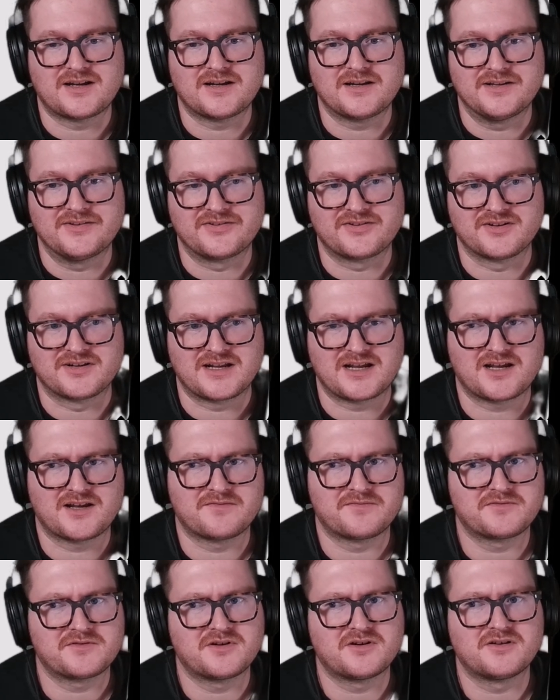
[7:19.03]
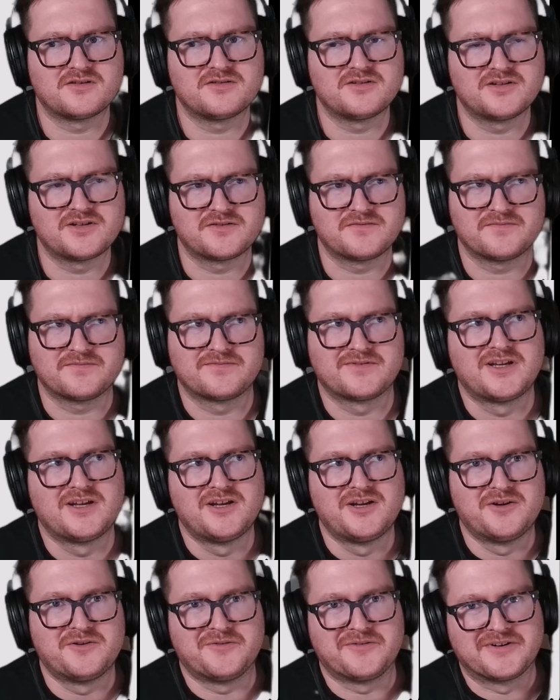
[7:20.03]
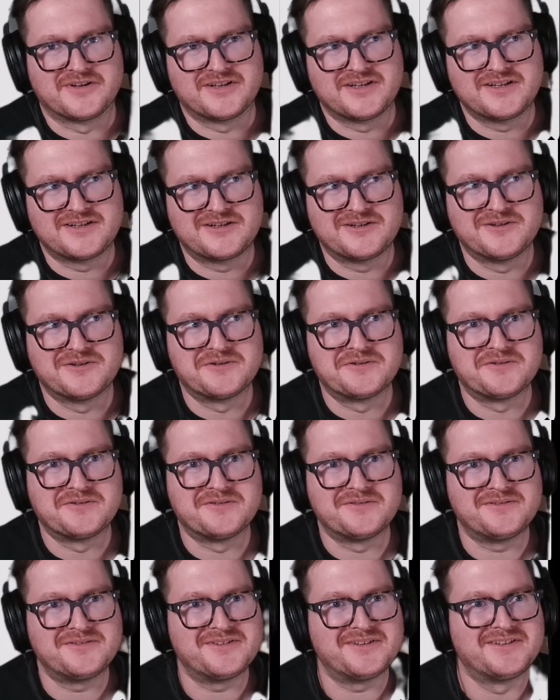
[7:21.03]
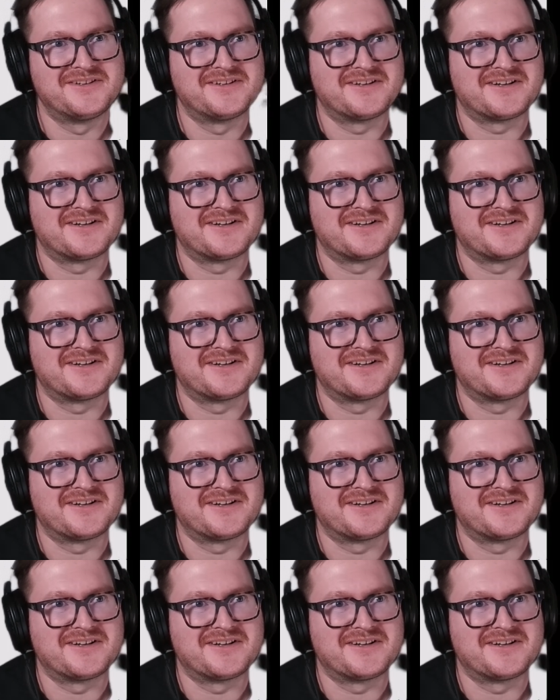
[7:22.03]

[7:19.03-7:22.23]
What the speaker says: It's going to have a whole lot of really cool